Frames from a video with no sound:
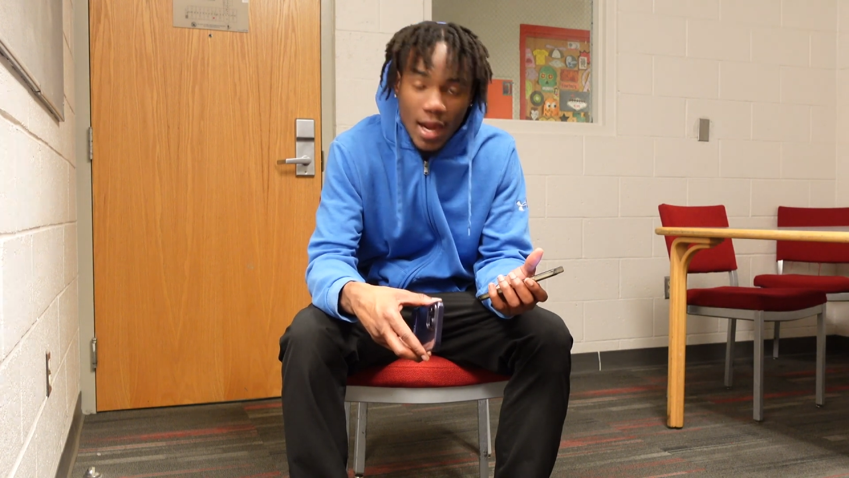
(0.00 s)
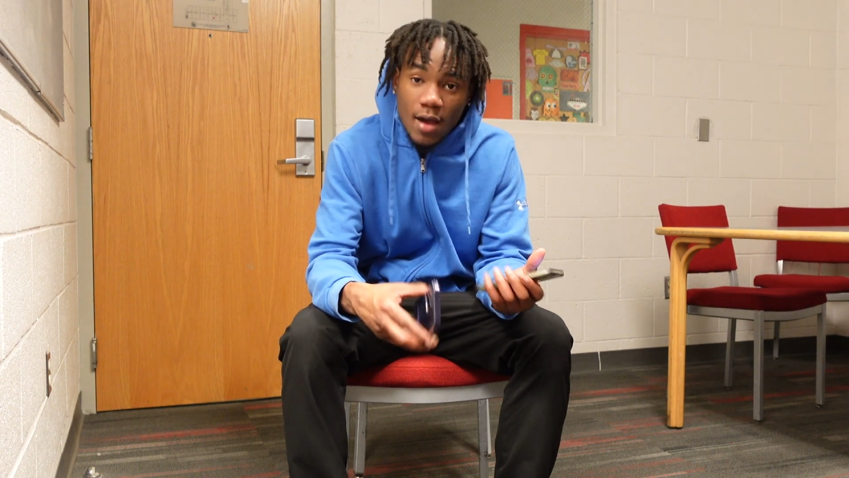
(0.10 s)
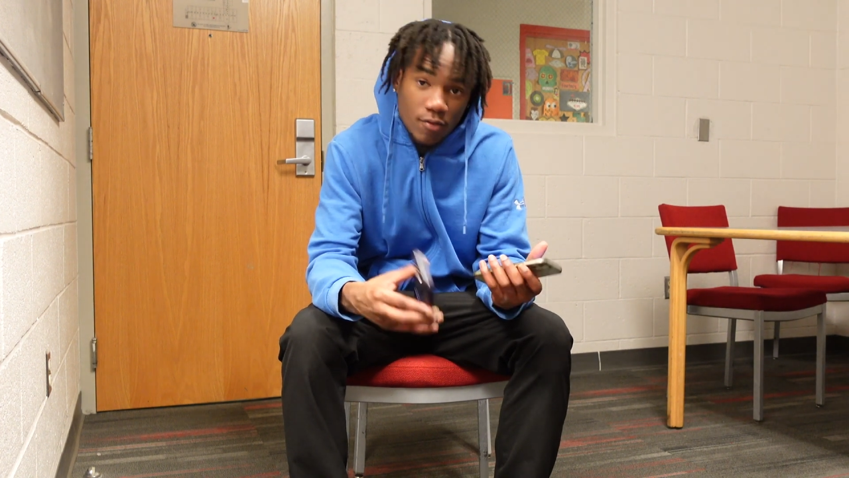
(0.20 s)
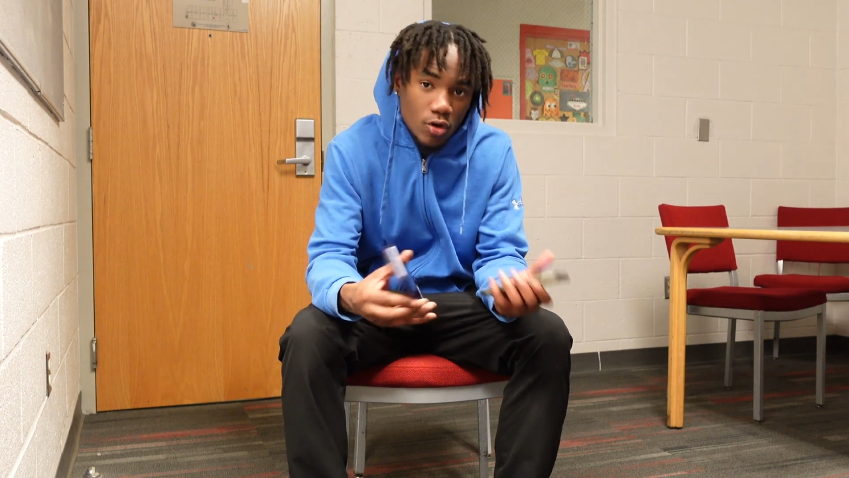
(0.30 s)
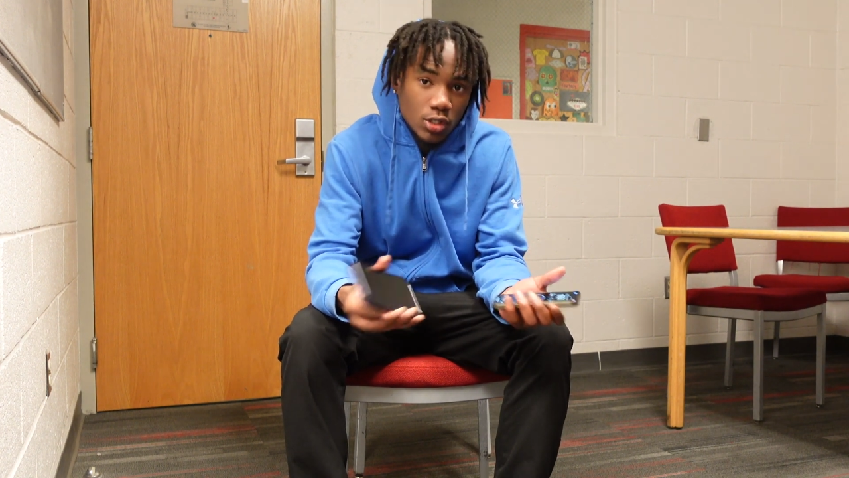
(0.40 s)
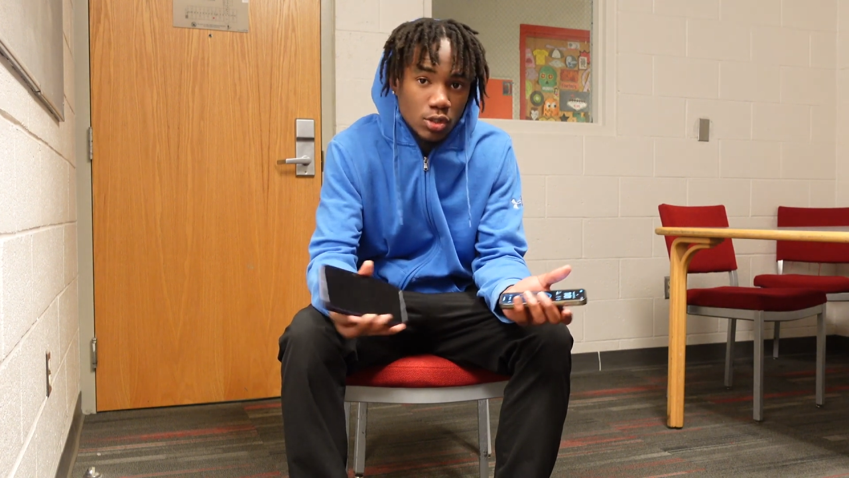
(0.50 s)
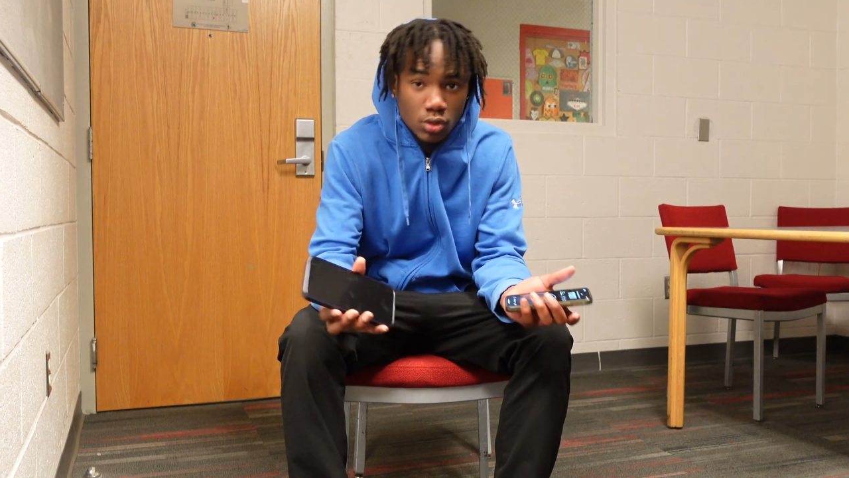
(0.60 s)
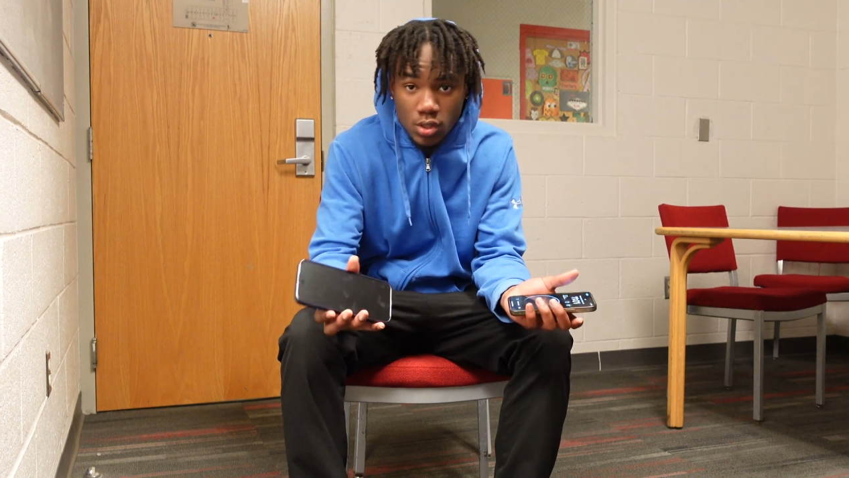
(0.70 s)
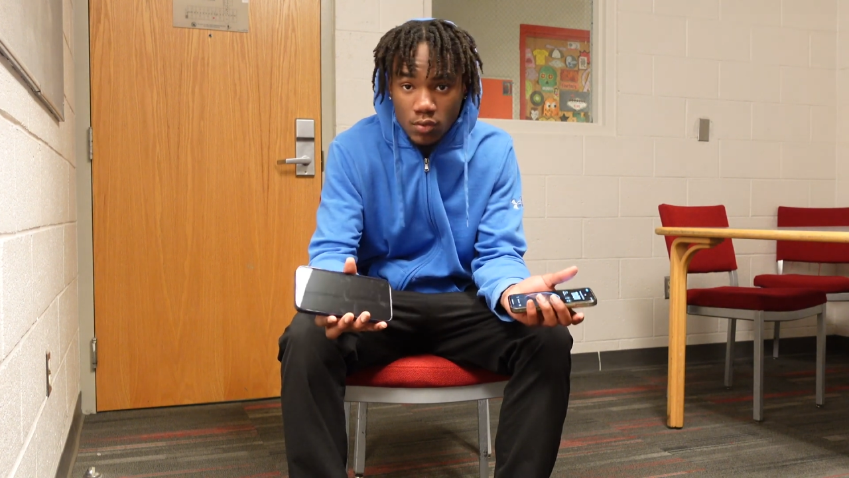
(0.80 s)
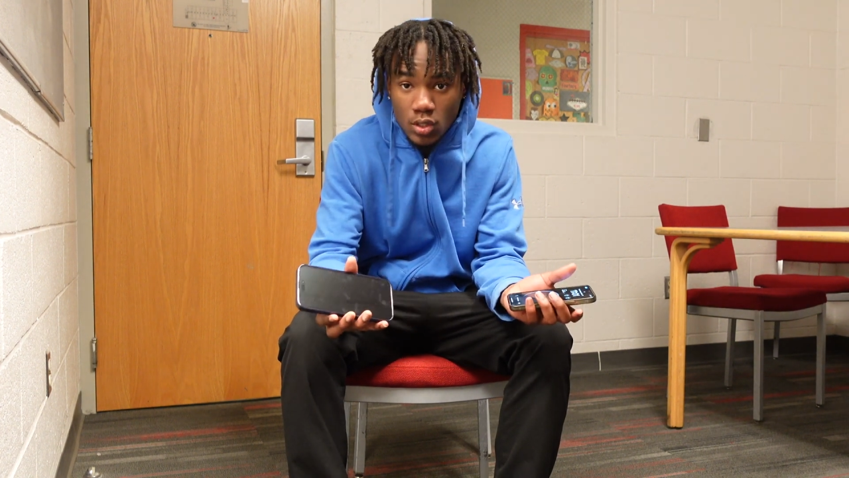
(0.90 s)
I of course
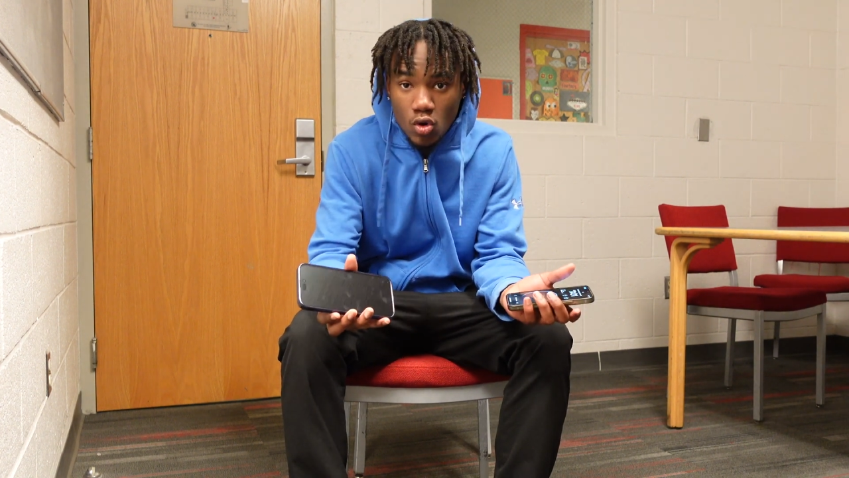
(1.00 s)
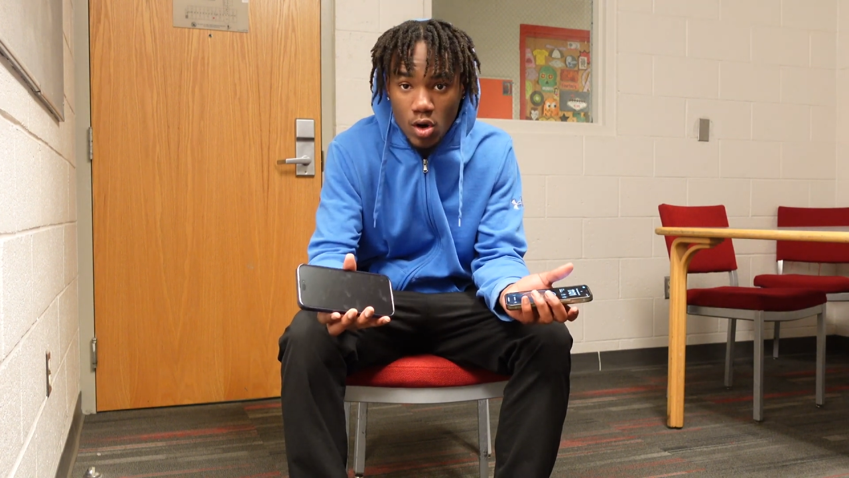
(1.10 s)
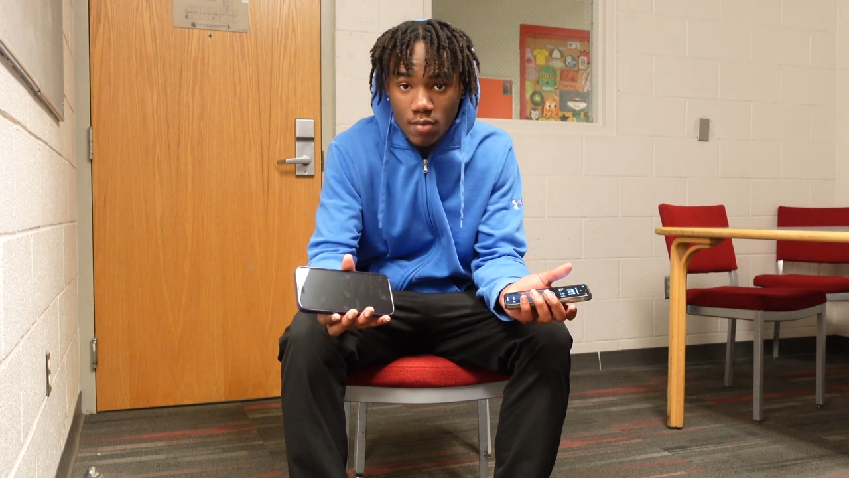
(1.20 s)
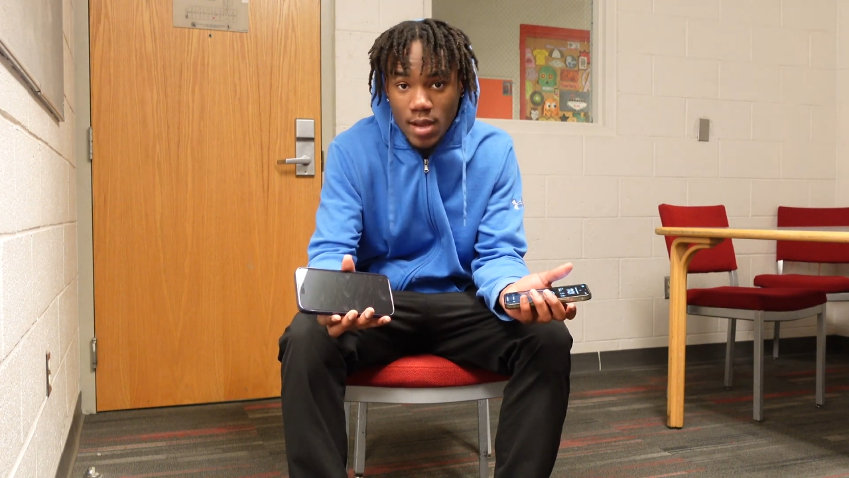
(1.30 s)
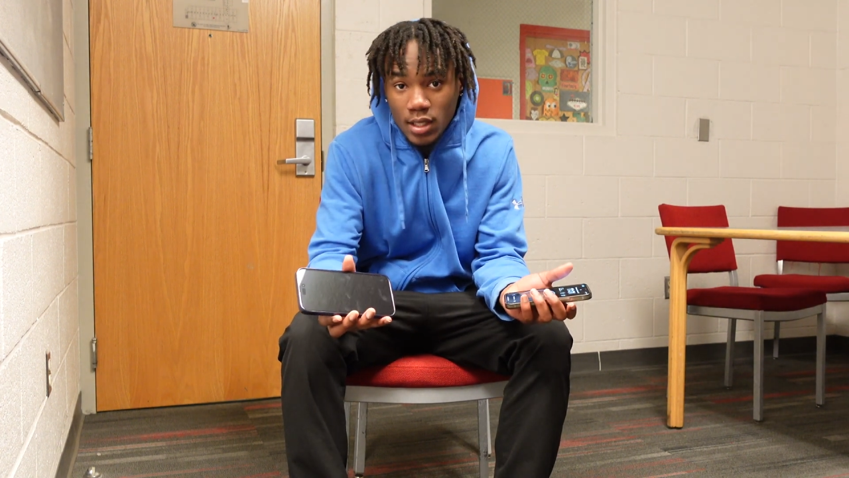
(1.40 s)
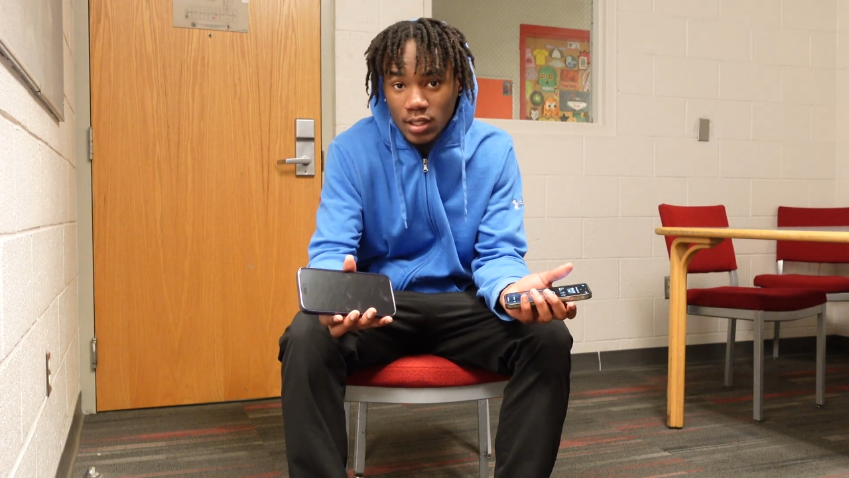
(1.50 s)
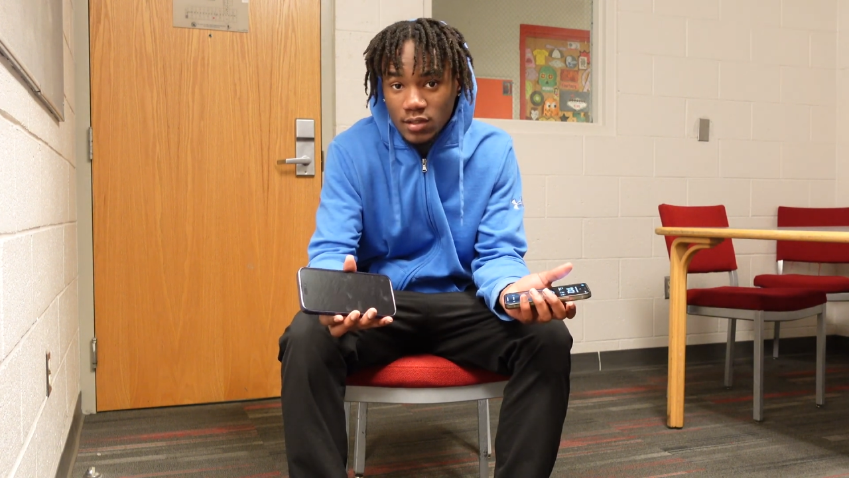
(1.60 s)
use to record mainly